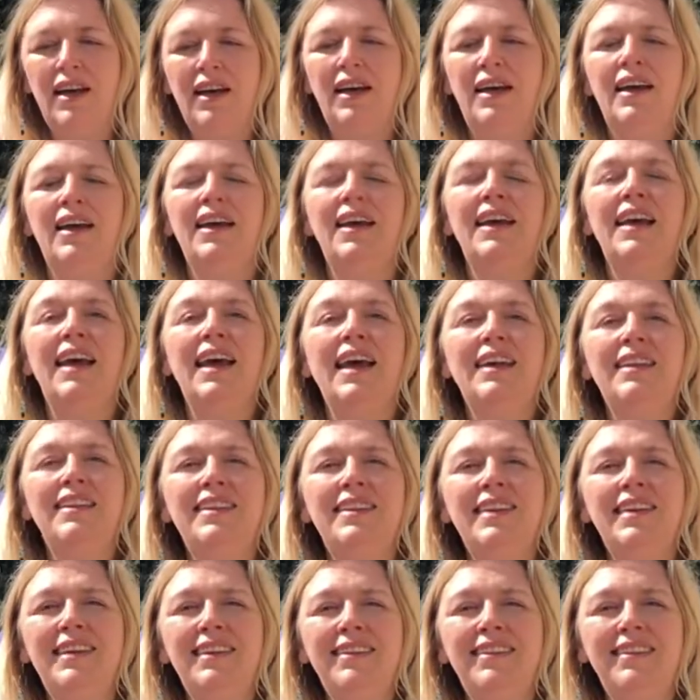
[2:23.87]
and
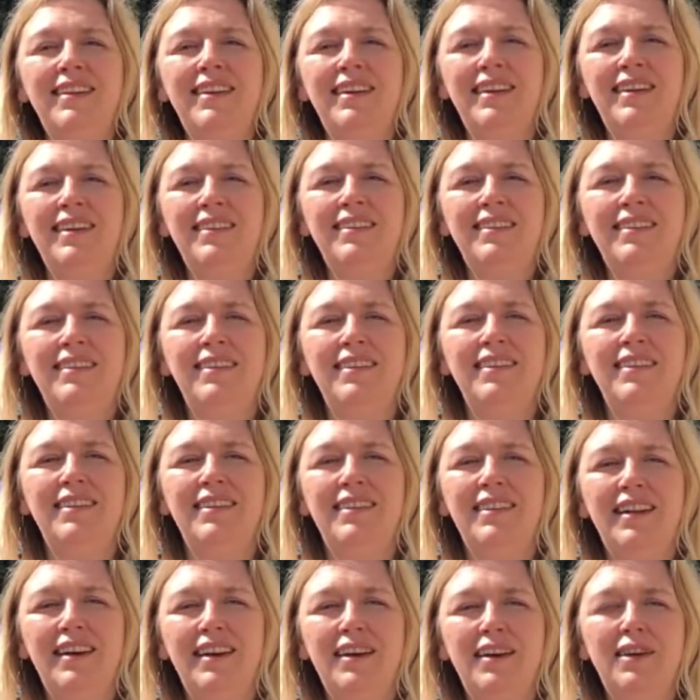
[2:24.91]
this is
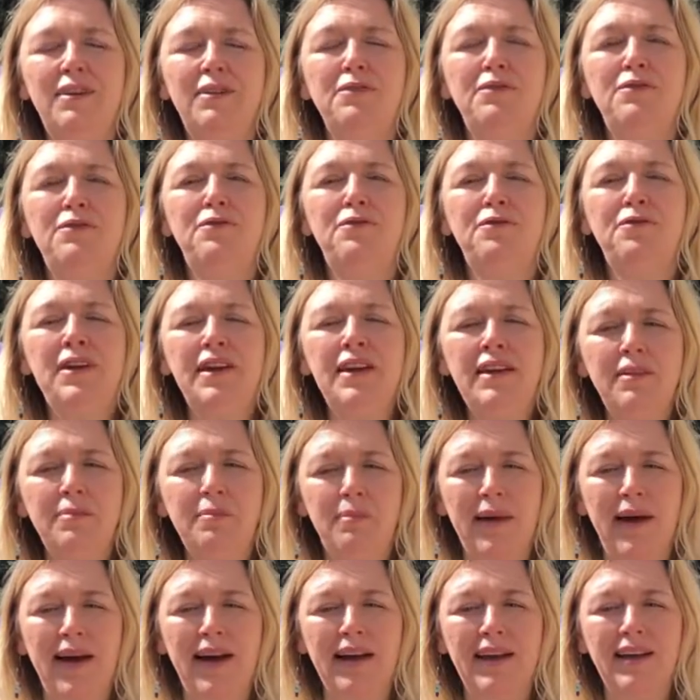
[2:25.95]
the
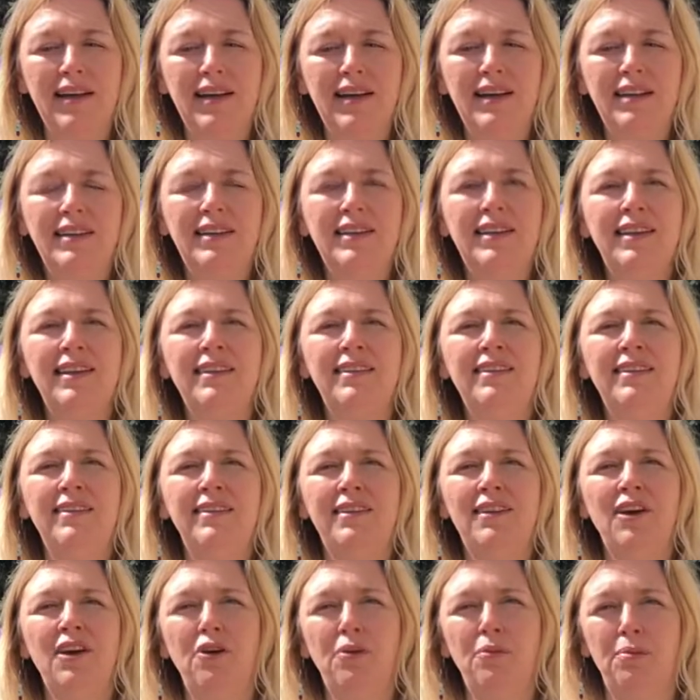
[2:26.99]
feedback. This is
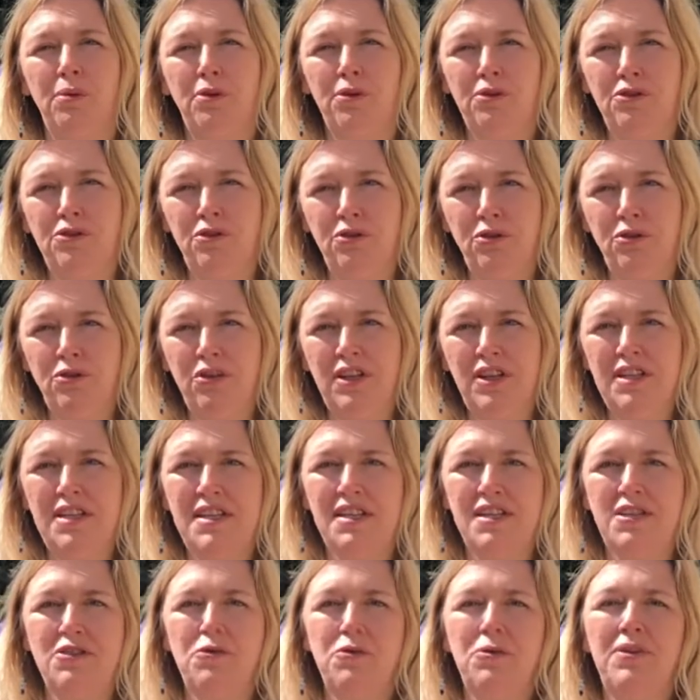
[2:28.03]
the opportunity
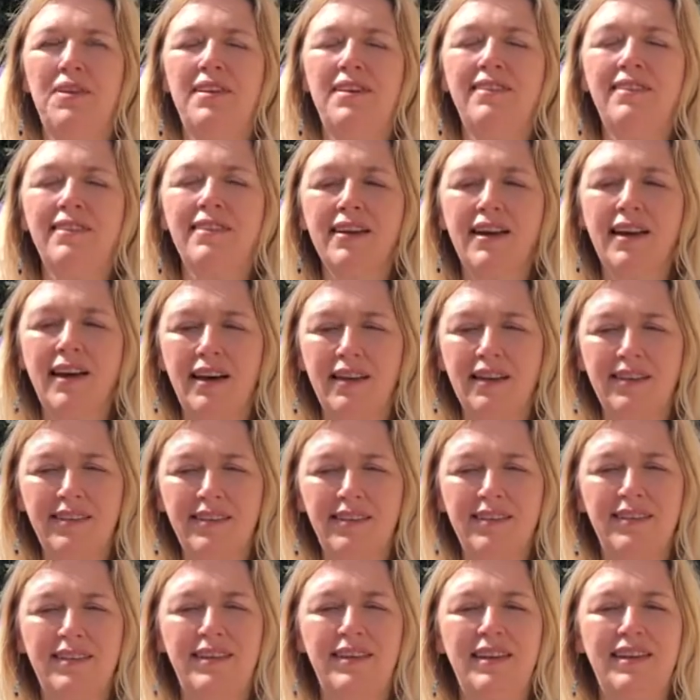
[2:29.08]
to discuss.
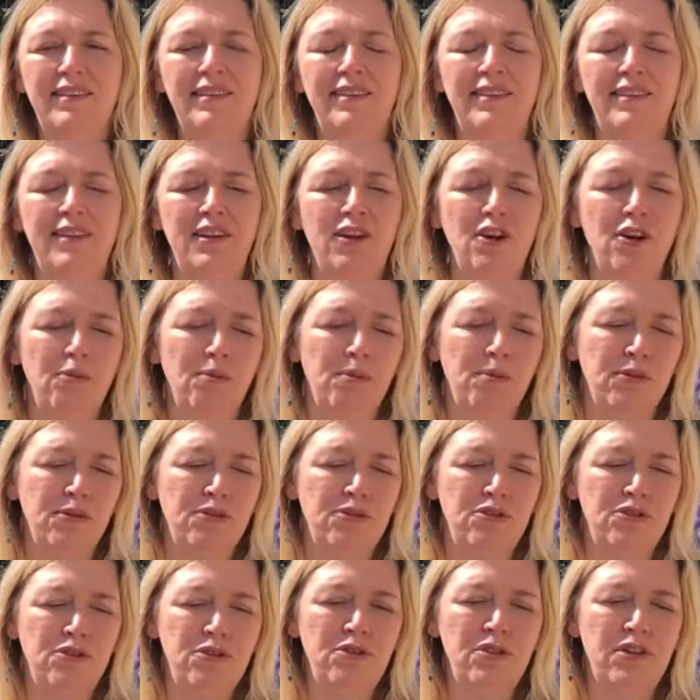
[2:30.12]
This is the
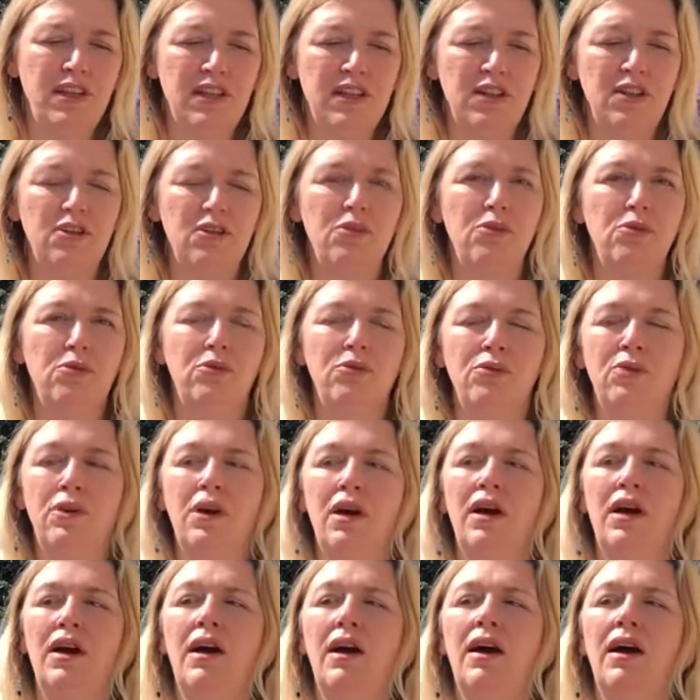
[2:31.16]
opportunity to
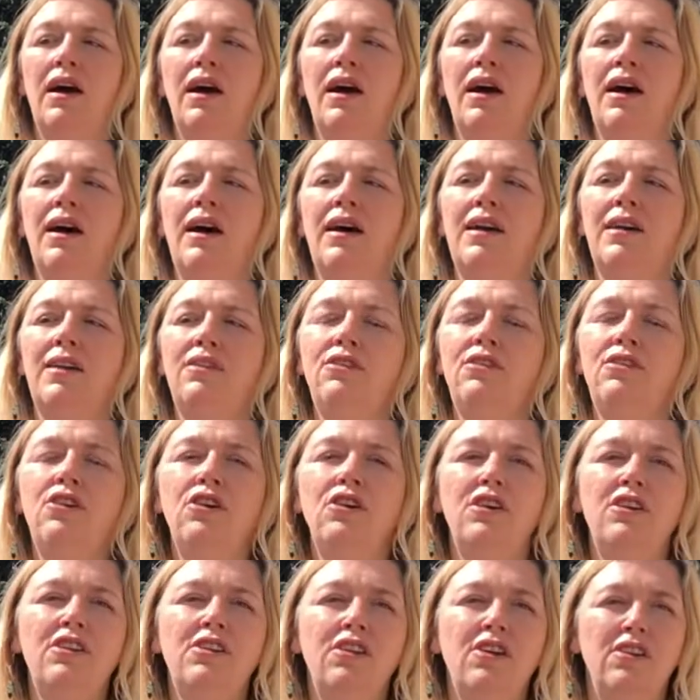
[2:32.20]

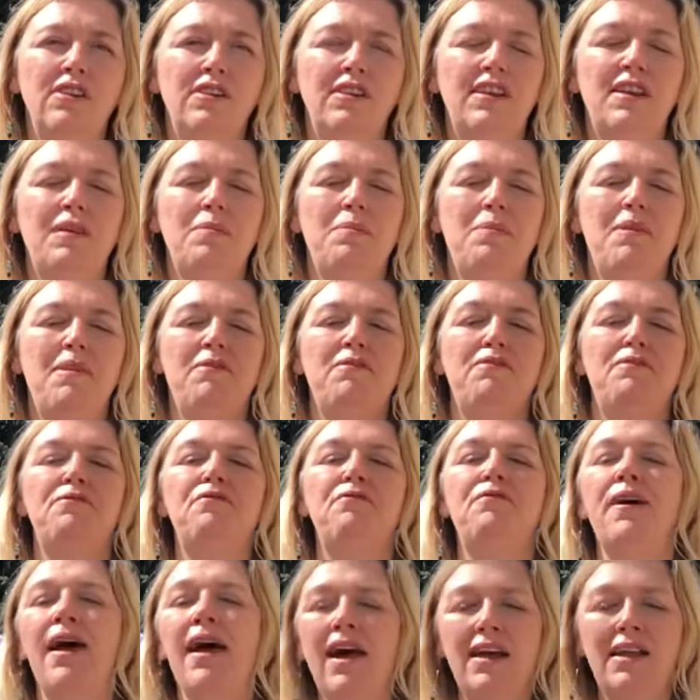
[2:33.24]
not only be
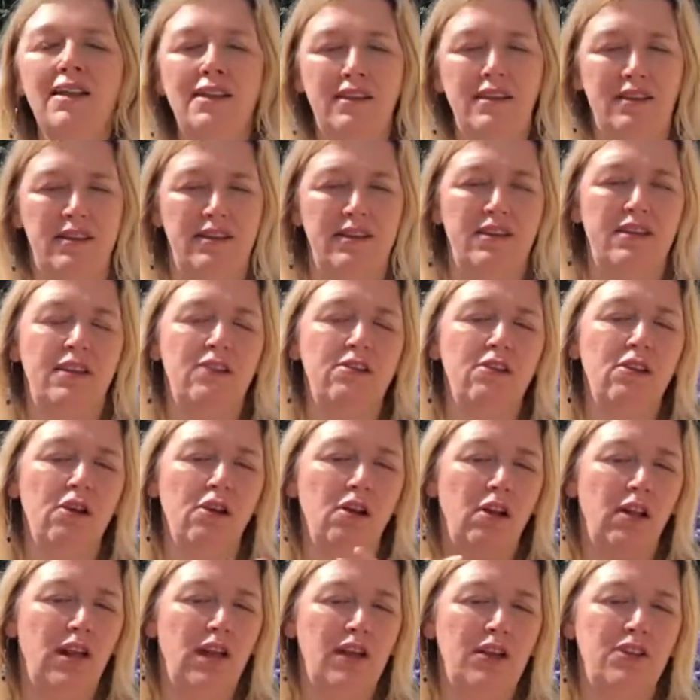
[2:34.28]
fed the
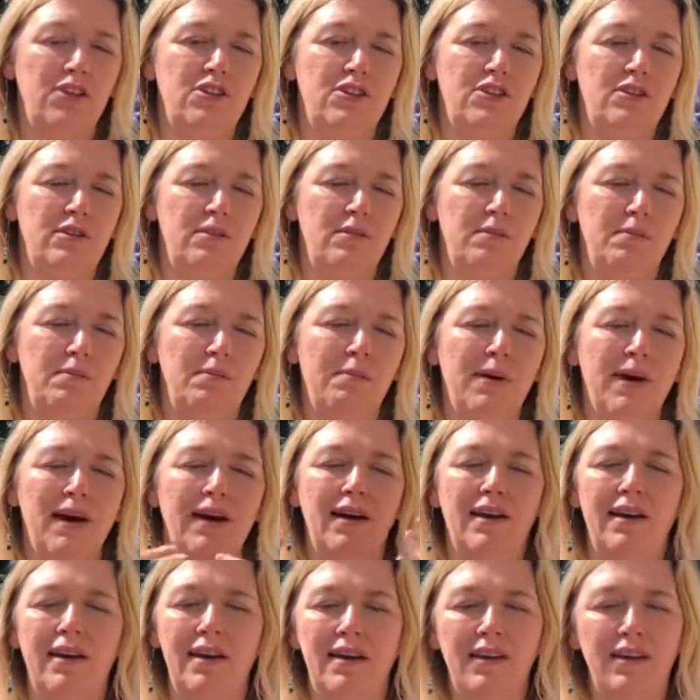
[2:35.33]
knowledge
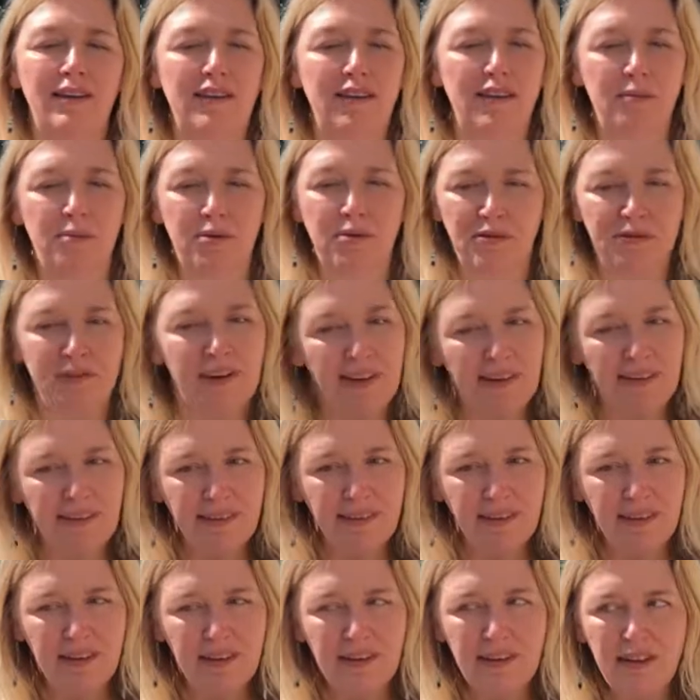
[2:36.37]
by the
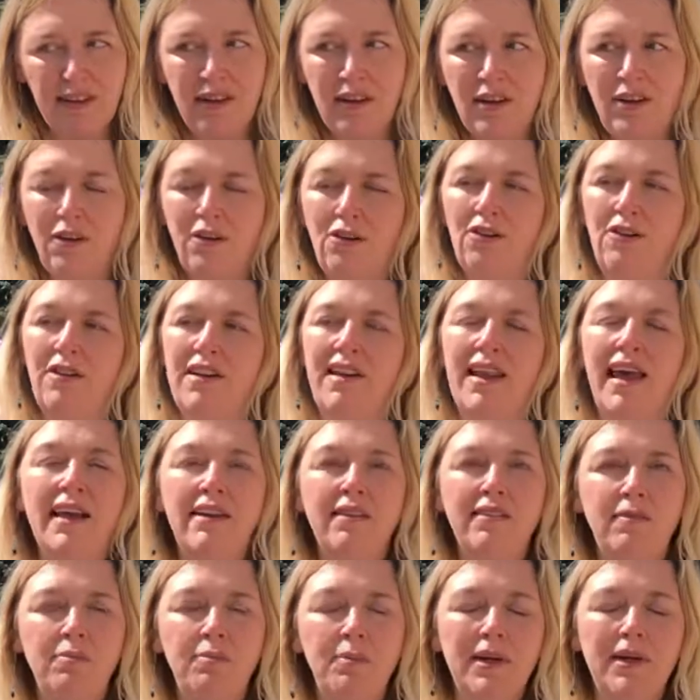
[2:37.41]
professor or an
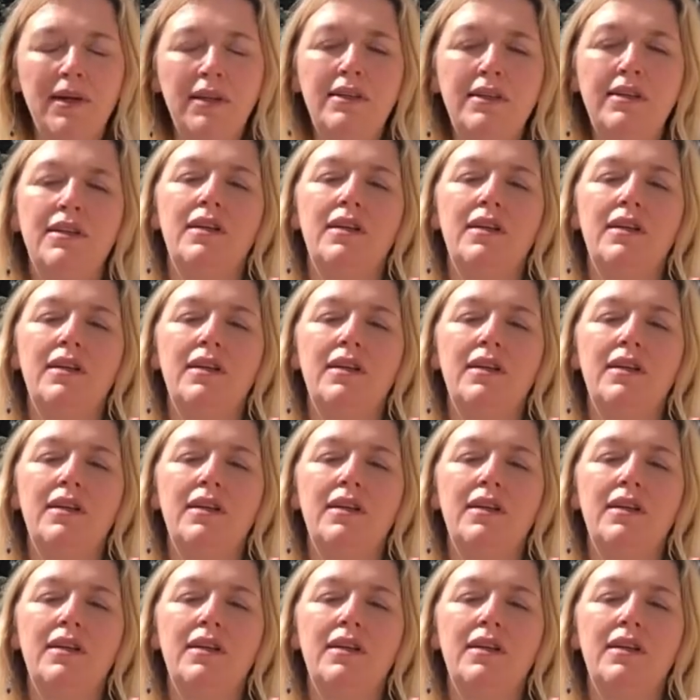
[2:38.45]
expert,